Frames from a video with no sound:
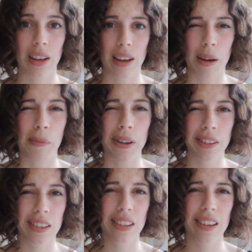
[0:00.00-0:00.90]

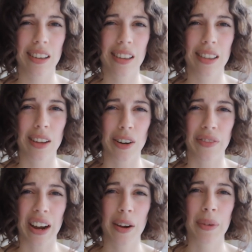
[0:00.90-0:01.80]
among their
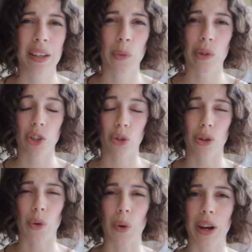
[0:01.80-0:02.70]
environment in which
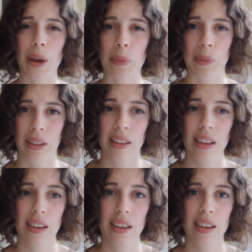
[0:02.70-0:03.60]
you're growing up.
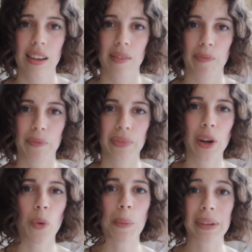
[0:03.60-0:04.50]

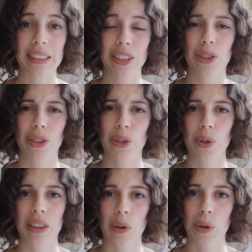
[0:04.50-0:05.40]
They're what make you
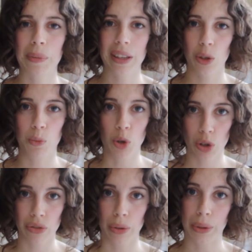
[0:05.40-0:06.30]
you and they're what make you
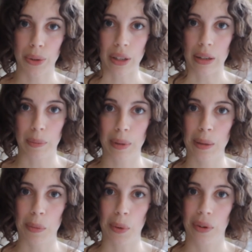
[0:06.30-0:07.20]
beautiful to other
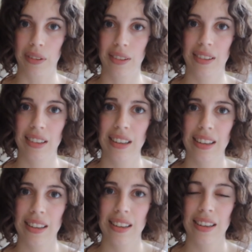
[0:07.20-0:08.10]
people.
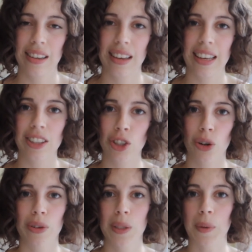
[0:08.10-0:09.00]
It's
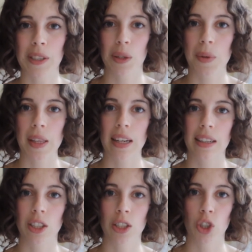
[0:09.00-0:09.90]
your
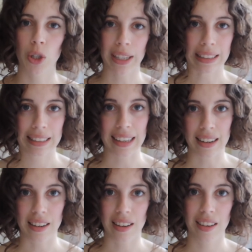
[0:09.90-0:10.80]
responsibility to
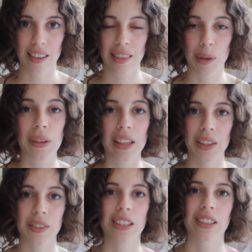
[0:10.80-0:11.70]
transcend the
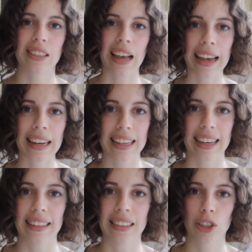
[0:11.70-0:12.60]
beliefs that society
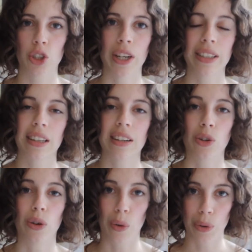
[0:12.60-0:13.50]
has, transcend
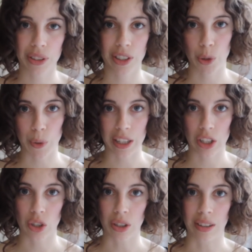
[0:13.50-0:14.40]
your own
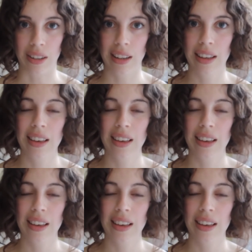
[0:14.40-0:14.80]
situation,